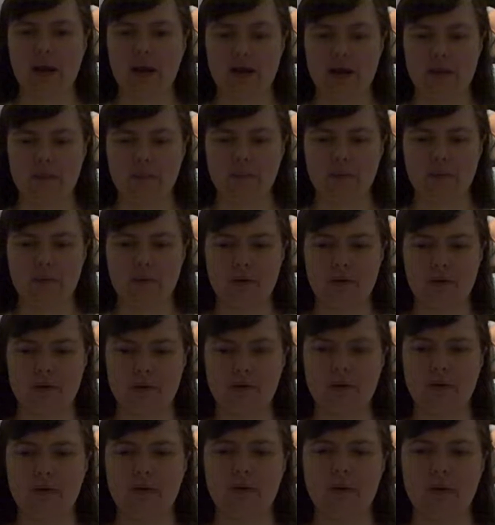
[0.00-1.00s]
item
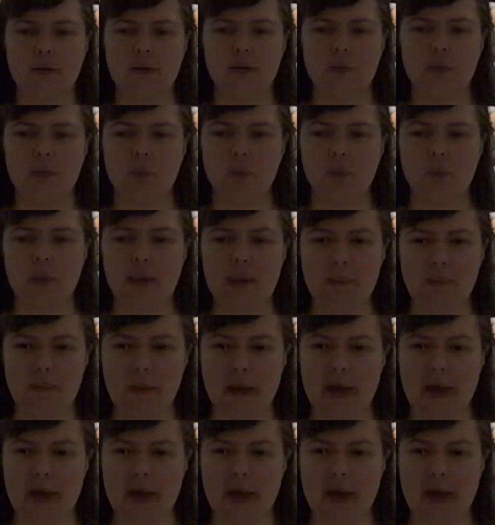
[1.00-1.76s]
way